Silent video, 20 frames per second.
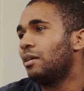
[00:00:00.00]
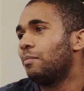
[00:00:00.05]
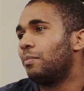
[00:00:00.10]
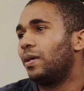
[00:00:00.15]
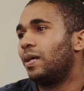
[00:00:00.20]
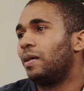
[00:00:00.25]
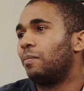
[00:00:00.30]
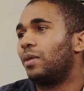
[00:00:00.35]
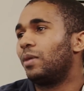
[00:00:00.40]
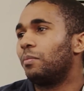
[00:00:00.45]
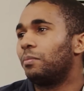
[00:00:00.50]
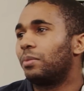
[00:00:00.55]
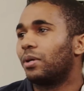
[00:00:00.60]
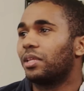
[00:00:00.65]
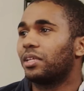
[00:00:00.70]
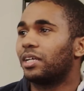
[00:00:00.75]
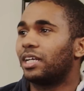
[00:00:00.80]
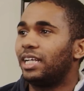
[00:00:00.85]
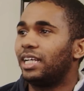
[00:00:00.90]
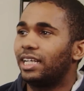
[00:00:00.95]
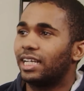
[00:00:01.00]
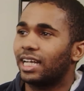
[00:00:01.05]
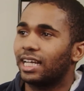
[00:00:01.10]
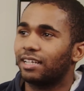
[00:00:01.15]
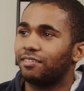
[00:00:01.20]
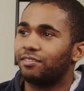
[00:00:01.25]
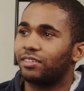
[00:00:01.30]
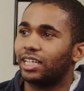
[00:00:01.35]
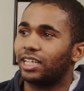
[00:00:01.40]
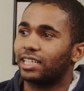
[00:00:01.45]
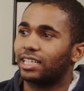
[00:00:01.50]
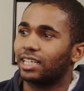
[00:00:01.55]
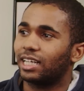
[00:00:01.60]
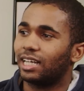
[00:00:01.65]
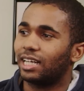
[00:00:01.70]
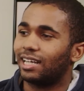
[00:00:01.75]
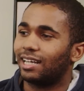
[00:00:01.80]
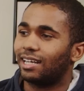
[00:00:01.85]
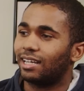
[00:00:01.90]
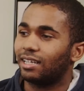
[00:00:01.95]
But my brother, he kind of like,
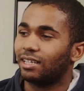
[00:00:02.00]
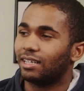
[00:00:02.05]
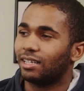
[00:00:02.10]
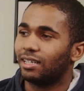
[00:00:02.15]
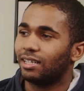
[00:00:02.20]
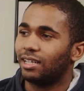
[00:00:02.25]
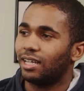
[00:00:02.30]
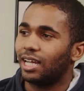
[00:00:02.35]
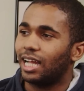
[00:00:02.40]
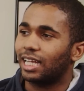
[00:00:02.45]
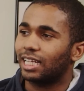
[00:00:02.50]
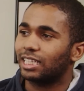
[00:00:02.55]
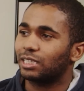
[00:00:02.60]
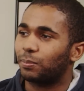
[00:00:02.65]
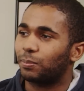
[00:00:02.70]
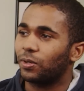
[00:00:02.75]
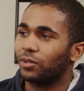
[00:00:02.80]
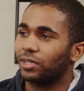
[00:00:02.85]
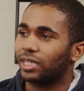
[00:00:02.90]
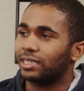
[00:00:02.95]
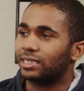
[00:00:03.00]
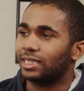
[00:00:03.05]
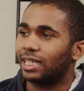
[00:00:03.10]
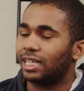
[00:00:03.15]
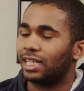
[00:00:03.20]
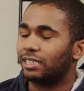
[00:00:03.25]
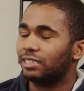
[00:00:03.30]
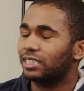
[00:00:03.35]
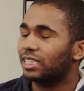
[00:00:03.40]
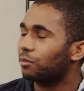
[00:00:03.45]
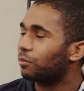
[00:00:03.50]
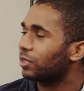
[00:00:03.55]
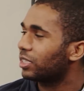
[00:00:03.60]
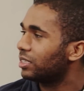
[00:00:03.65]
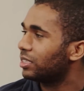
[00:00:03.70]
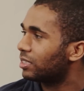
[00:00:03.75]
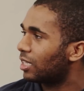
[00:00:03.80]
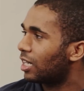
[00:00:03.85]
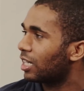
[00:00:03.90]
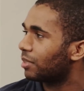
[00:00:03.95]
uh, I guess broke that down. He's like, what are
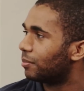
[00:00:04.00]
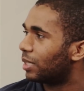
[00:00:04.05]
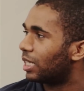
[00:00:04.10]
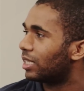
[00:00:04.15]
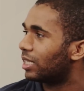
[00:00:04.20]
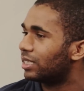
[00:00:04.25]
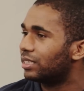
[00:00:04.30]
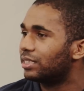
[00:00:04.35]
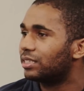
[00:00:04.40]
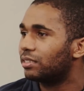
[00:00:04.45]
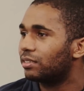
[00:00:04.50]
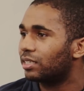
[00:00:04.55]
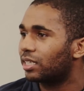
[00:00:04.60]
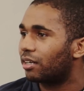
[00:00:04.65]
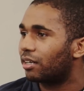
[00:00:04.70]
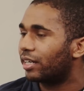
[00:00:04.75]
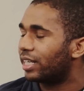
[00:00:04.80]
you talking about? Like, you're doing all